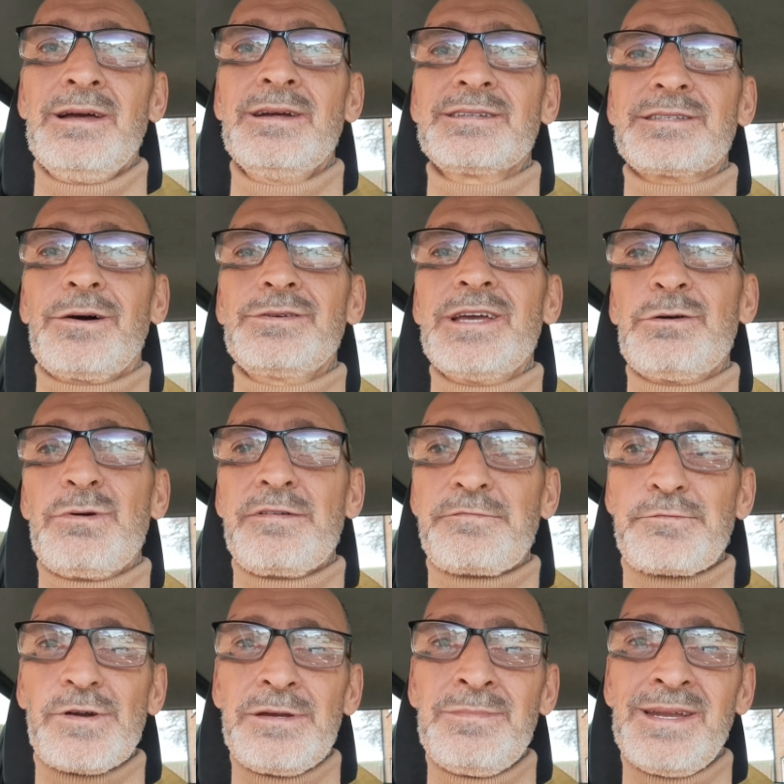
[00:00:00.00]
So yeah, we're
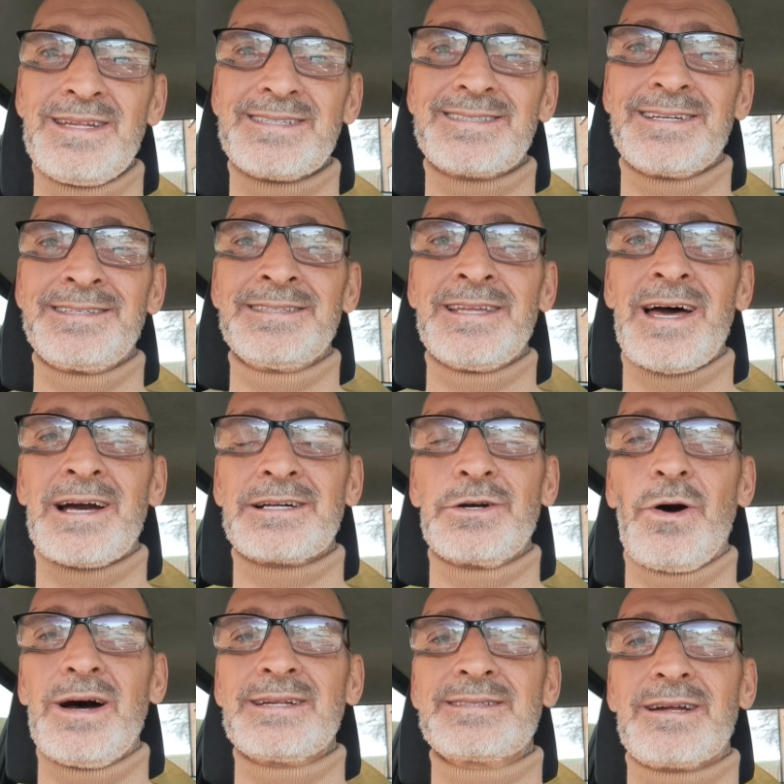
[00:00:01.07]
three minutes in now,
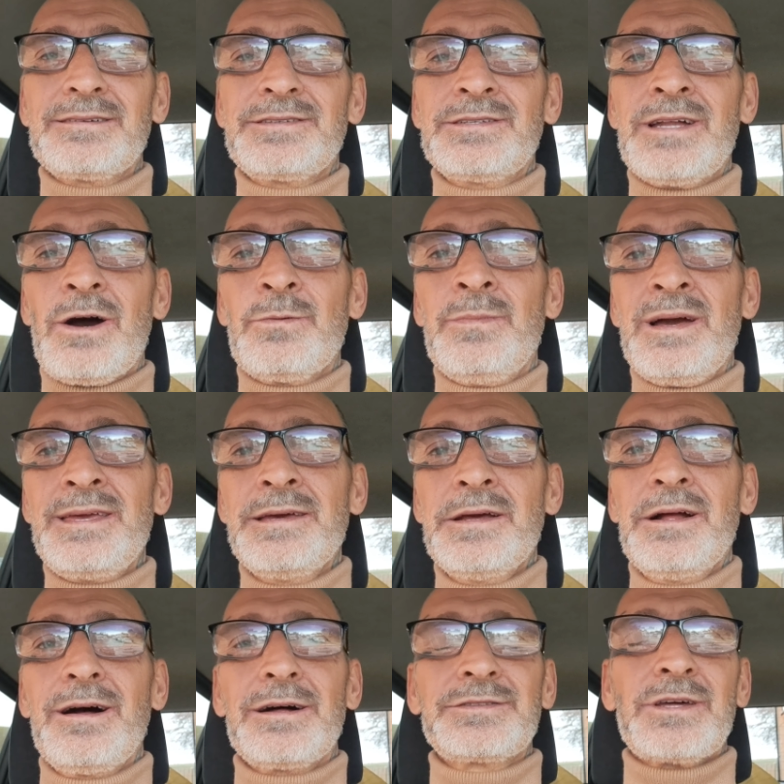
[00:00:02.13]
guys. You know me,
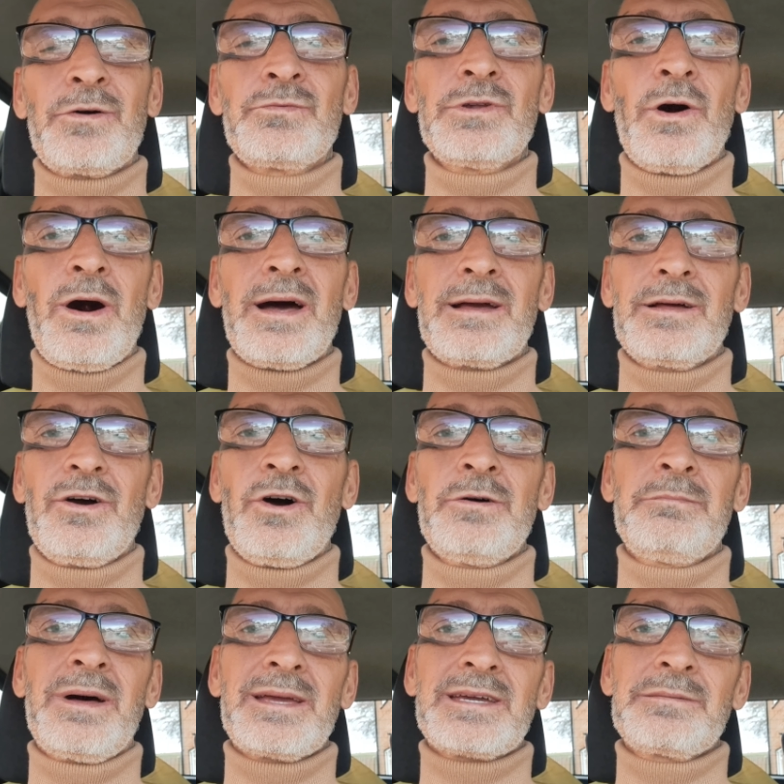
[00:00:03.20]
I don't like uh,
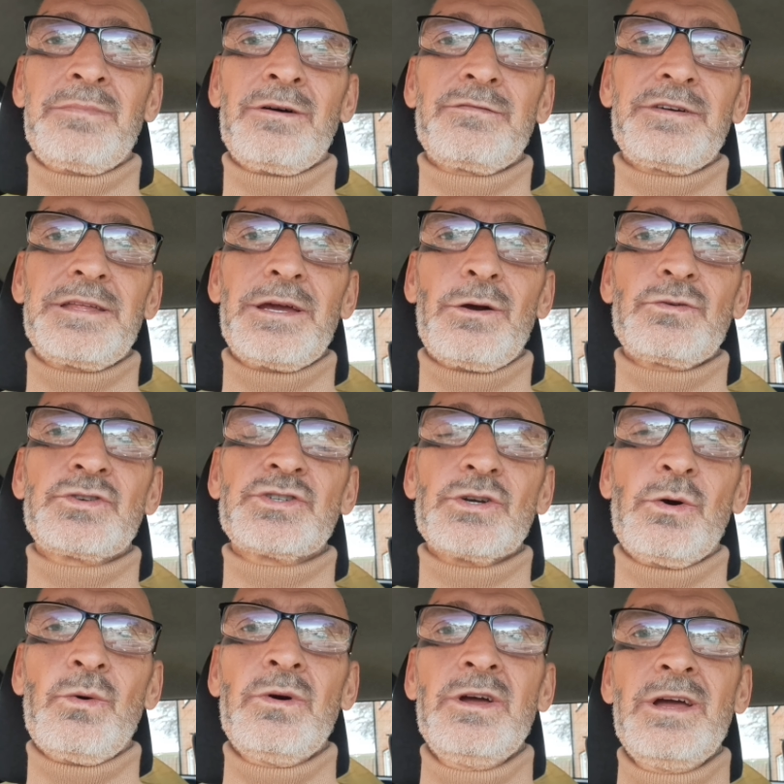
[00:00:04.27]
making my videos
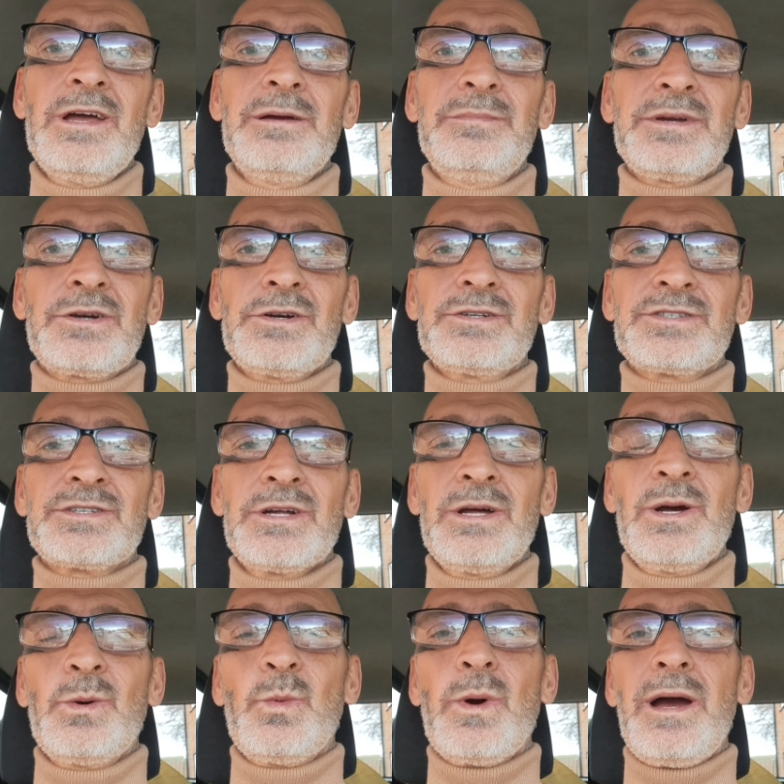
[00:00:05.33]
short because
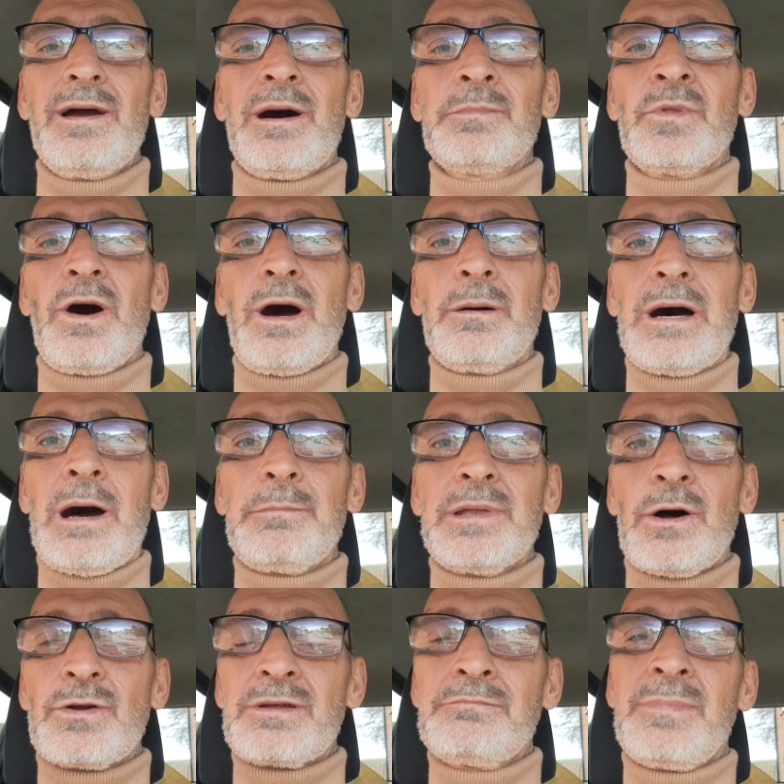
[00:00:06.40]
where I'm not
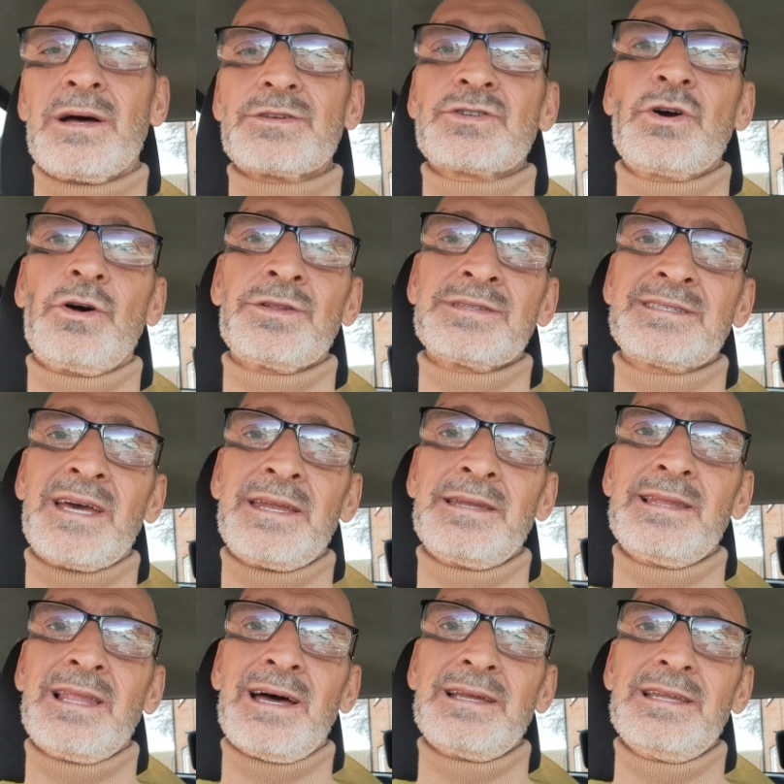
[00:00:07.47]
uploading much
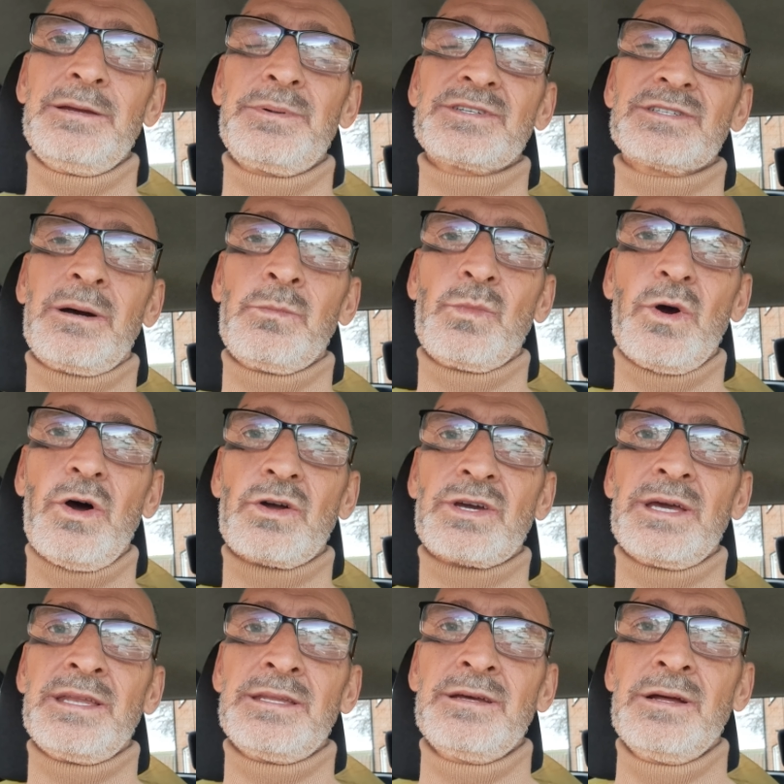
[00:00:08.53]
content lately because I'm
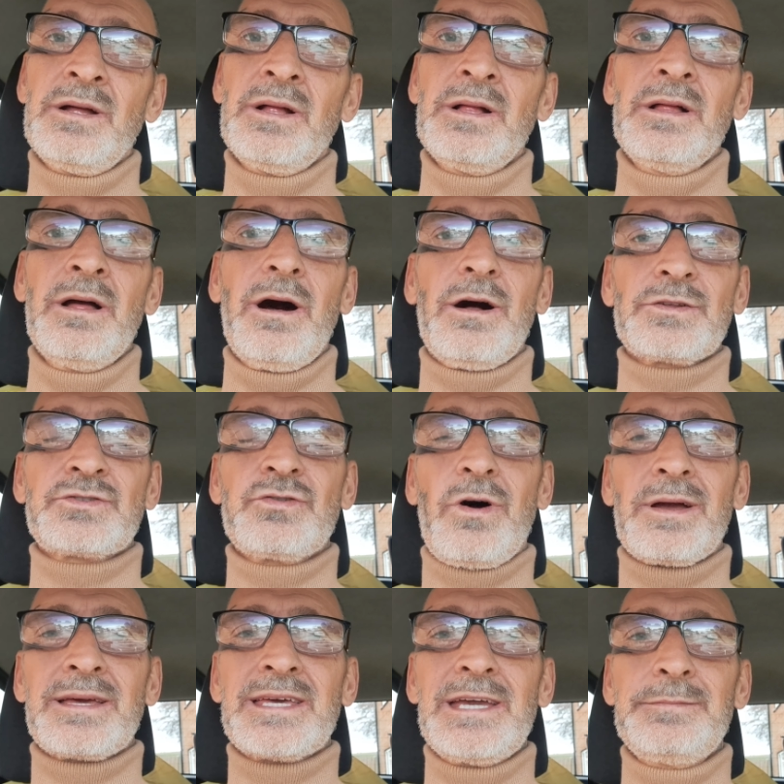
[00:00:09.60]
working, I'll
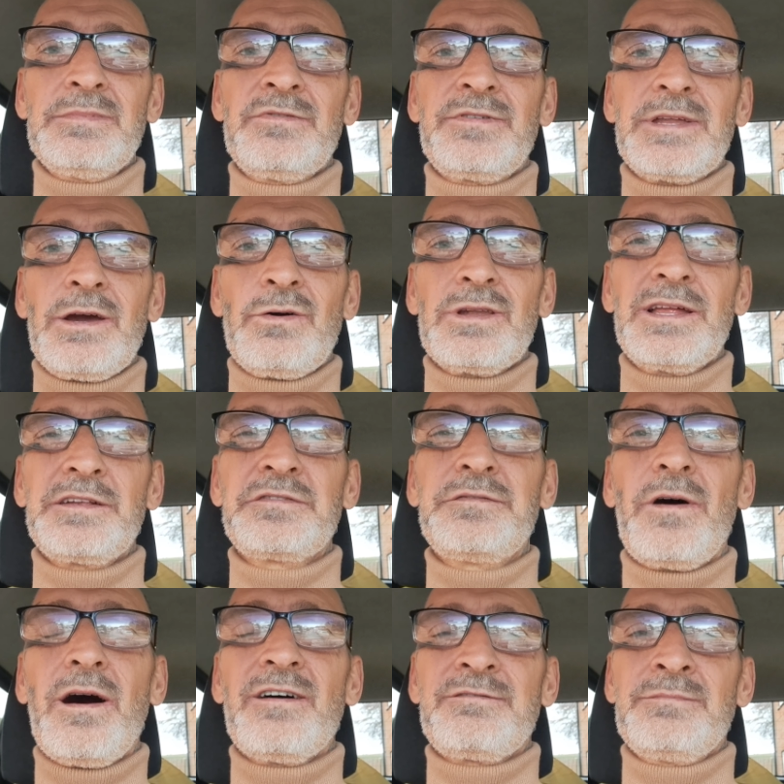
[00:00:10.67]
try and keep the video at least
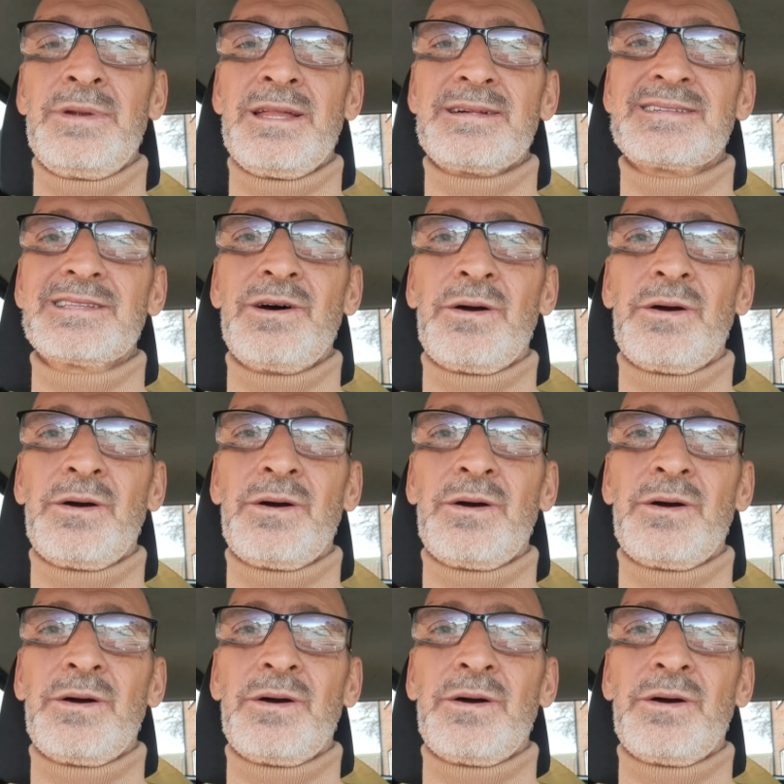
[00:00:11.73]
five minutes